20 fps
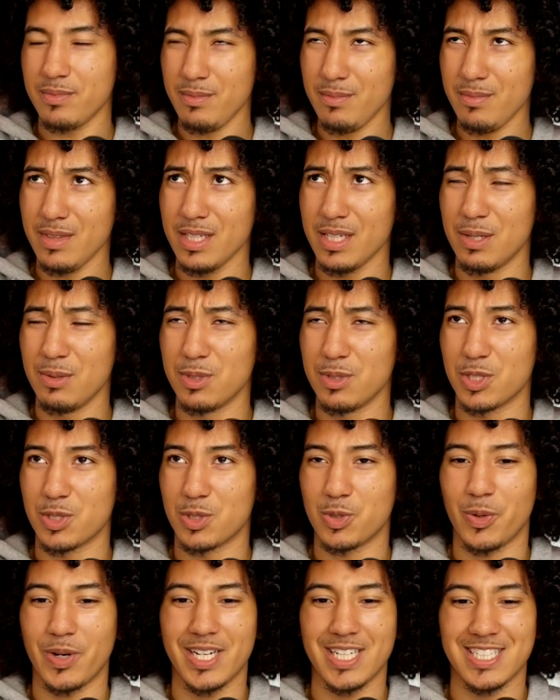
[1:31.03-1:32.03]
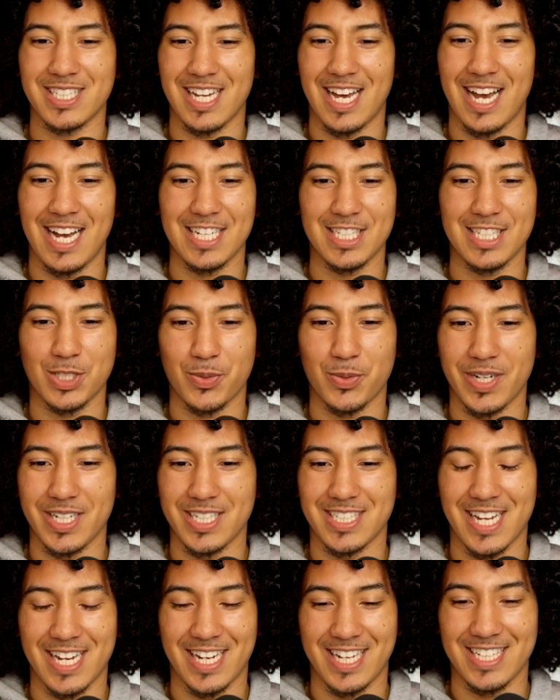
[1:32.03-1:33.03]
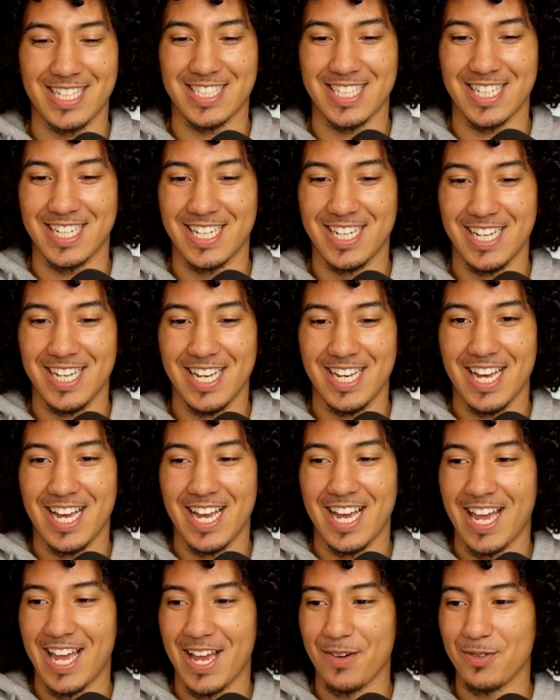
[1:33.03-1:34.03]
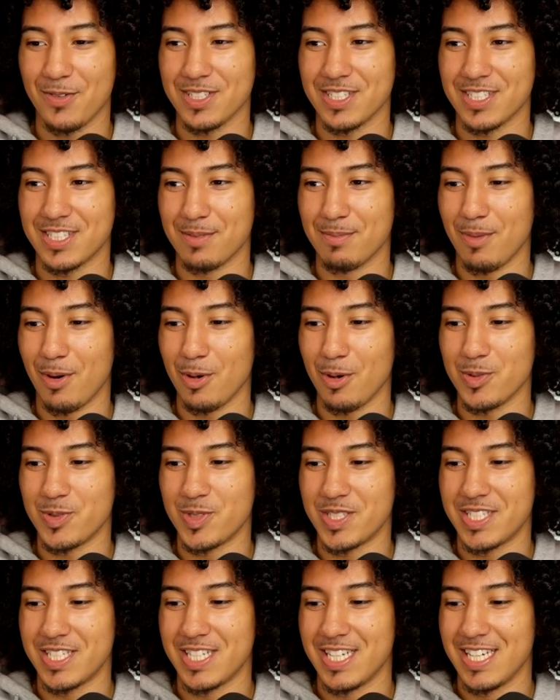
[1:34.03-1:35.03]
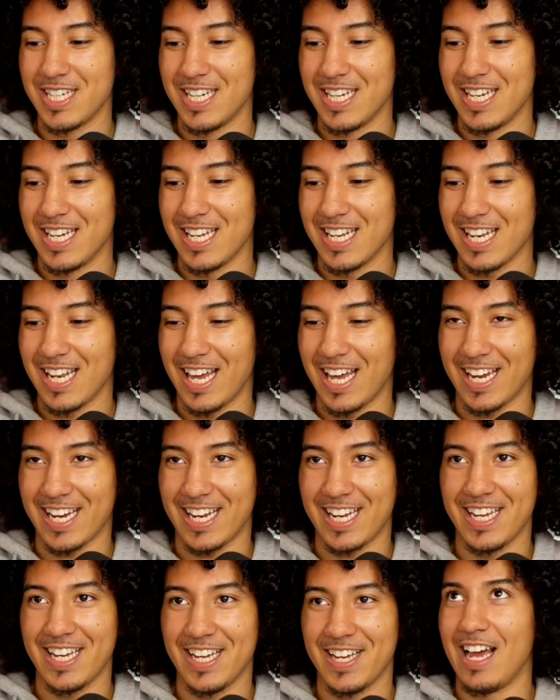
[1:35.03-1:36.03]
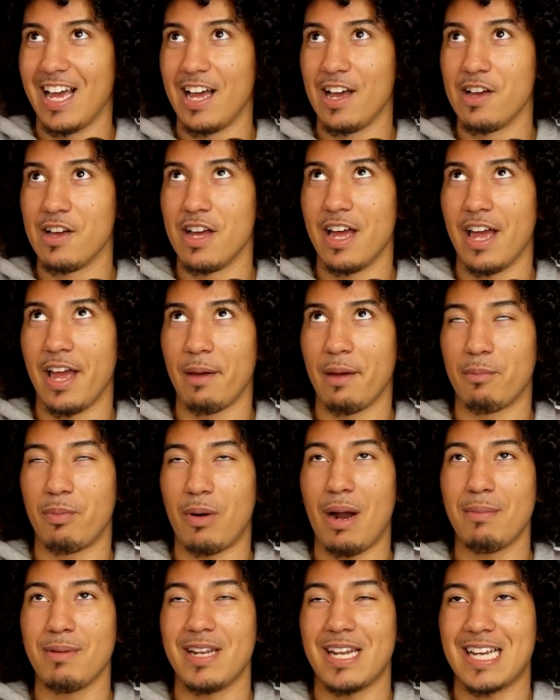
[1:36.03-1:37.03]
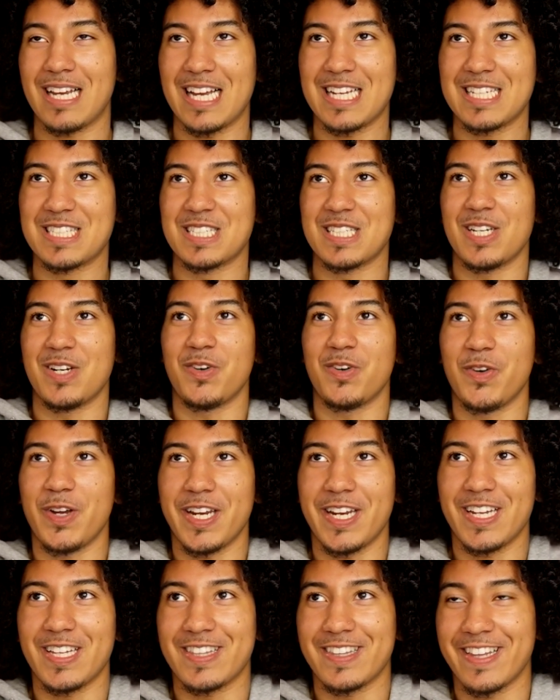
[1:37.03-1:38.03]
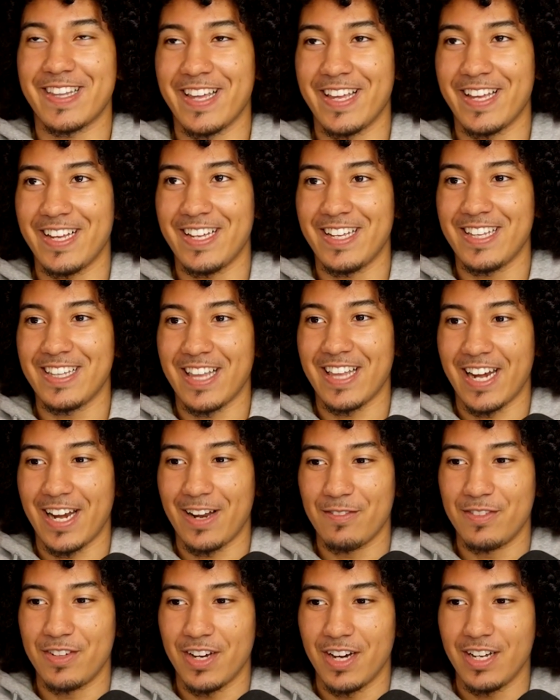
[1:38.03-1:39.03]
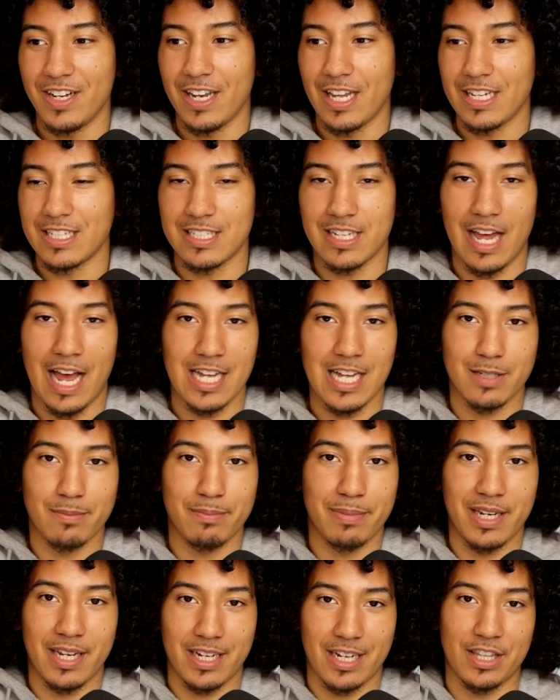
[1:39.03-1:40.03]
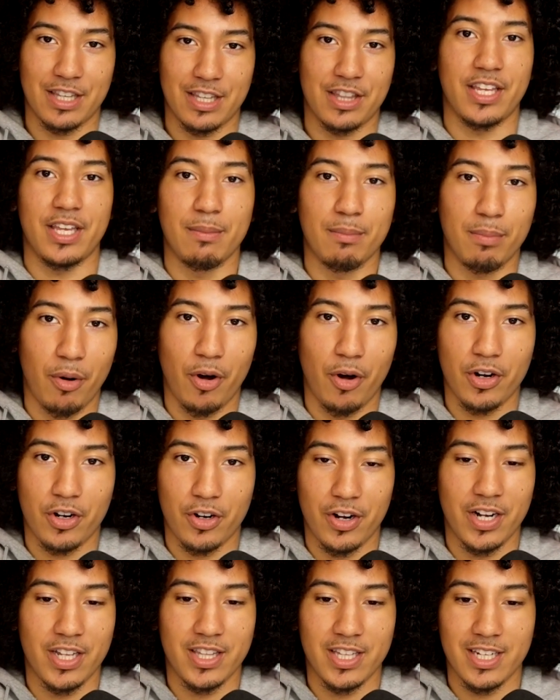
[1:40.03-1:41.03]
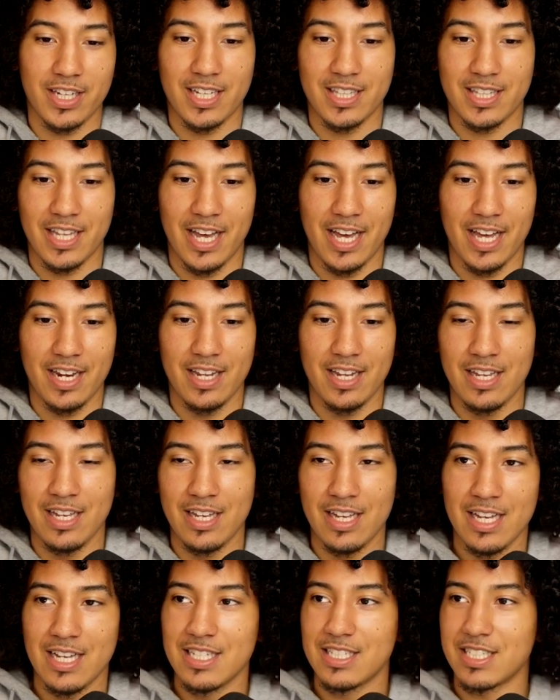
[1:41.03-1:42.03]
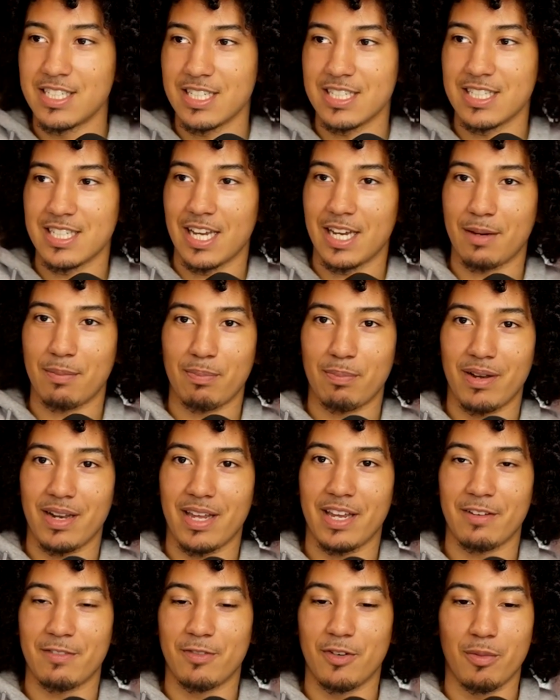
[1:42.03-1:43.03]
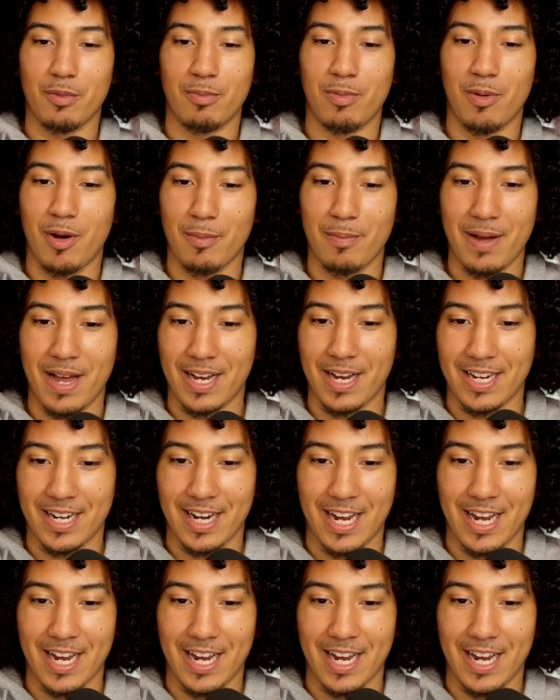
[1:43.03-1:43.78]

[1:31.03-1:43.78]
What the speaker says: it was 20 slides, 20 seconds, and it was the most like probably like exhilarating thing that I've done that hasn't been like a theme park or anything like that since like playing football back in high